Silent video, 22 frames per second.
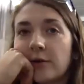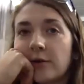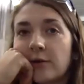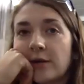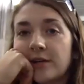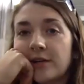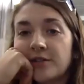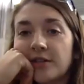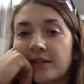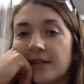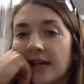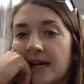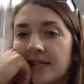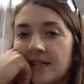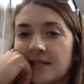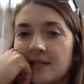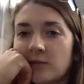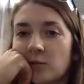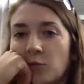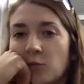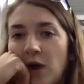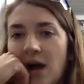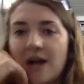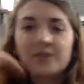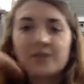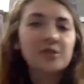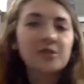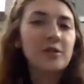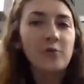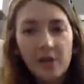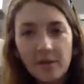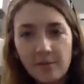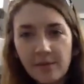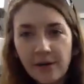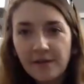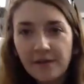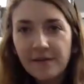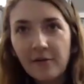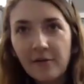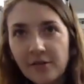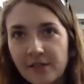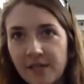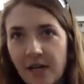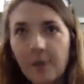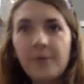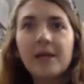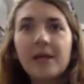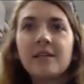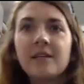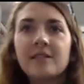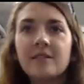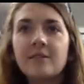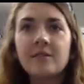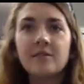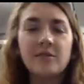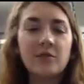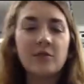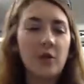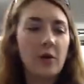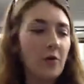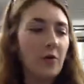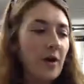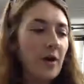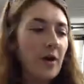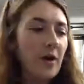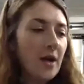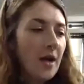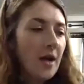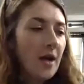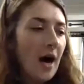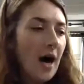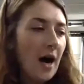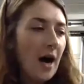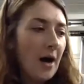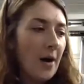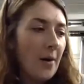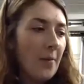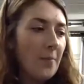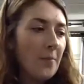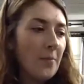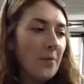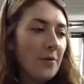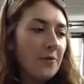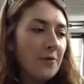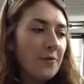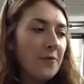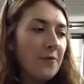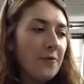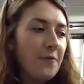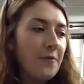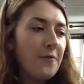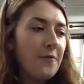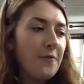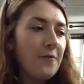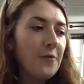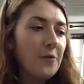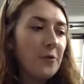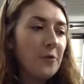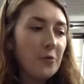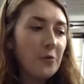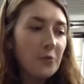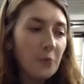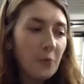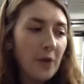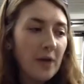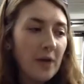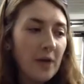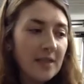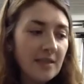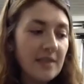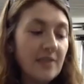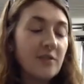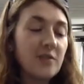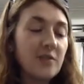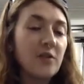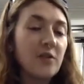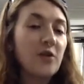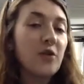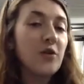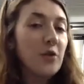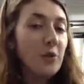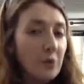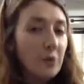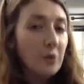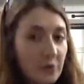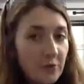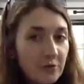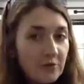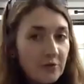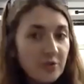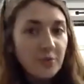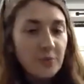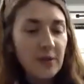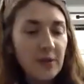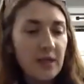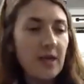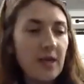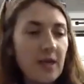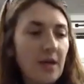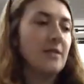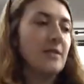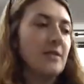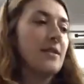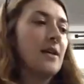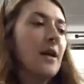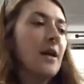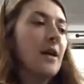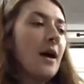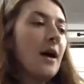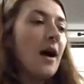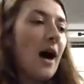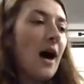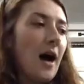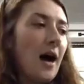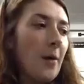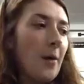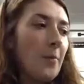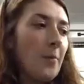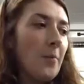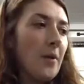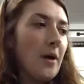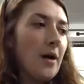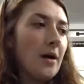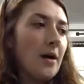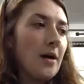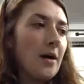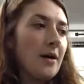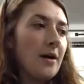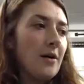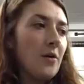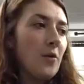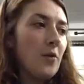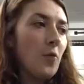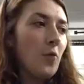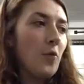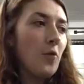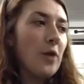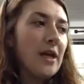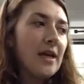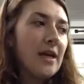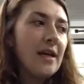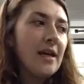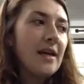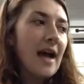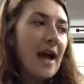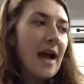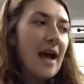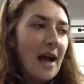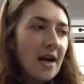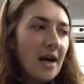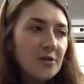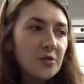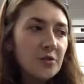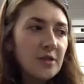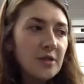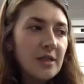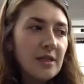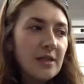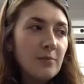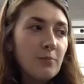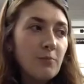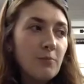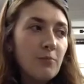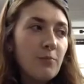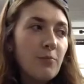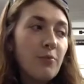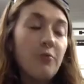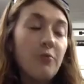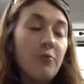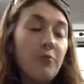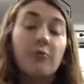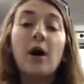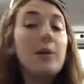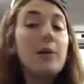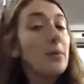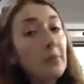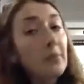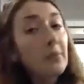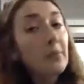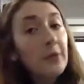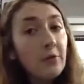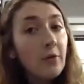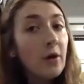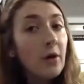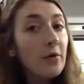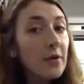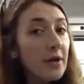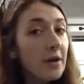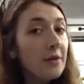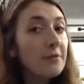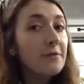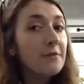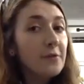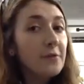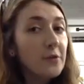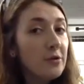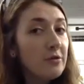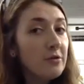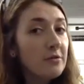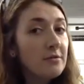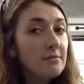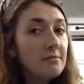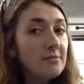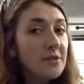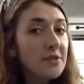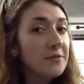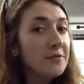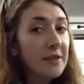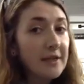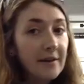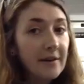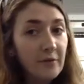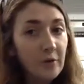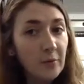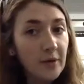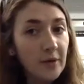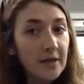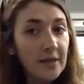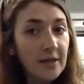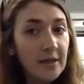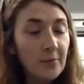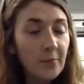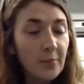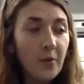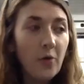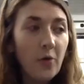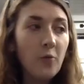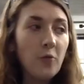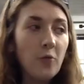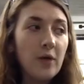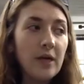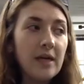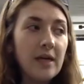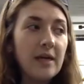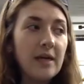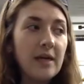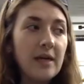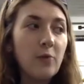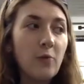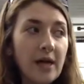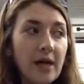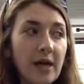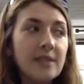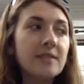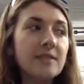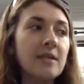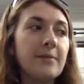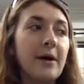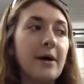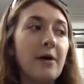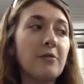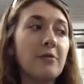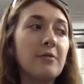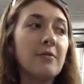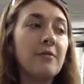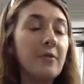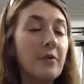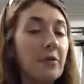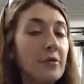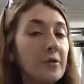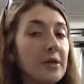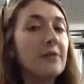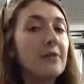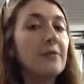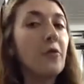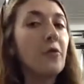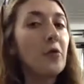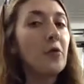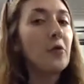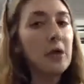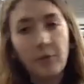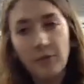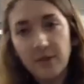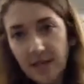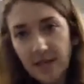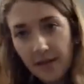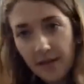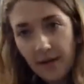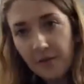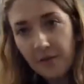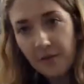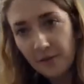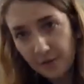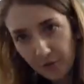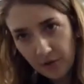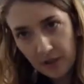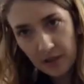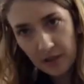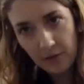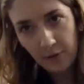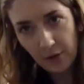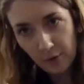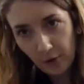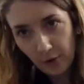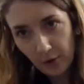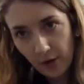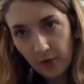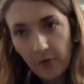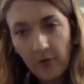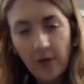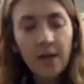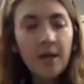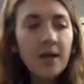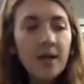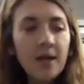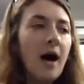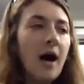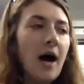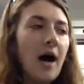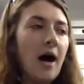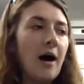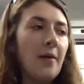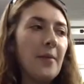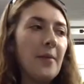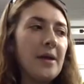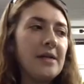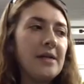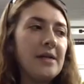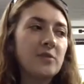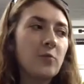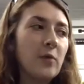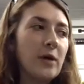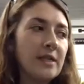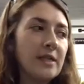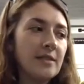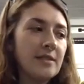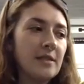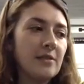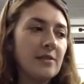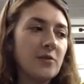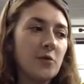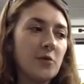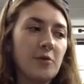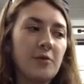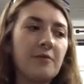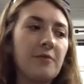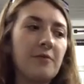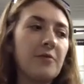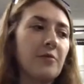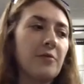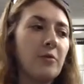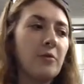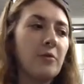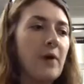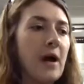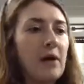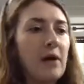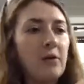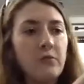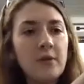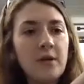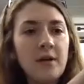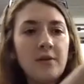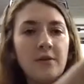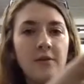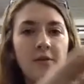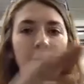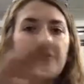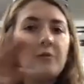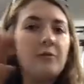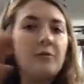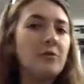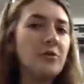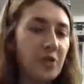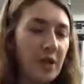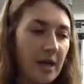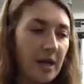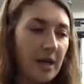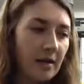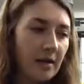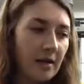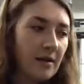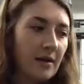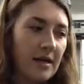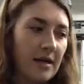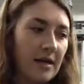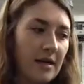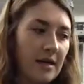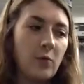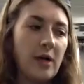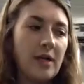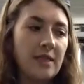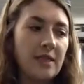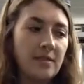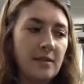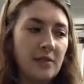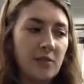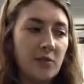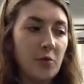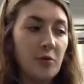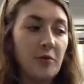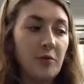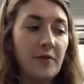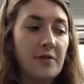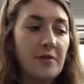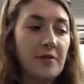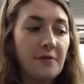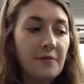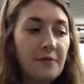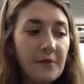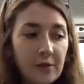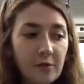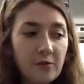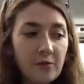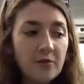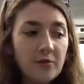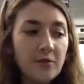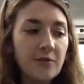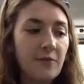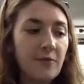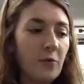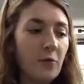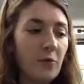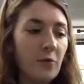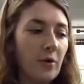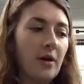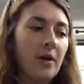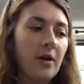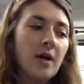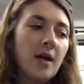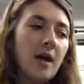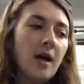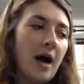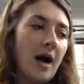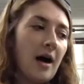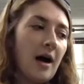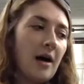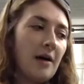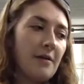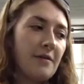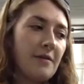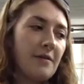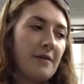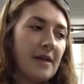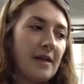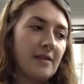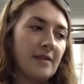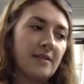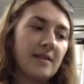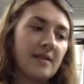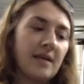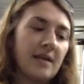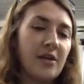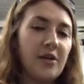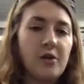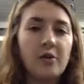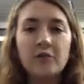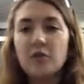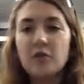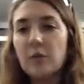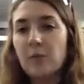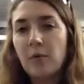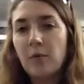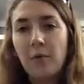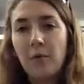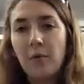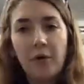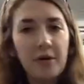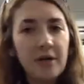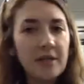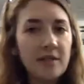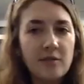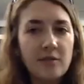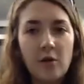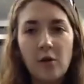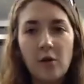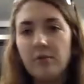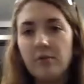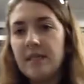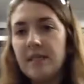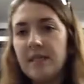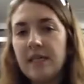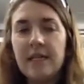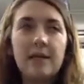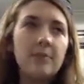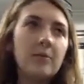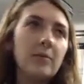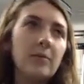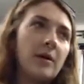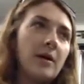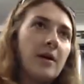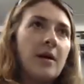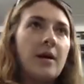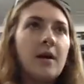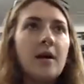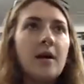a great question. That's actually one of my favorite topics. So food waste is huge because we actually probably grow enough food to feed everybody, but we waste about 30 to 40% of the food that we grow. And it's wasted sort of throughout the food chain. It's wasted sort of on the fields for things that, supermarkets don't deem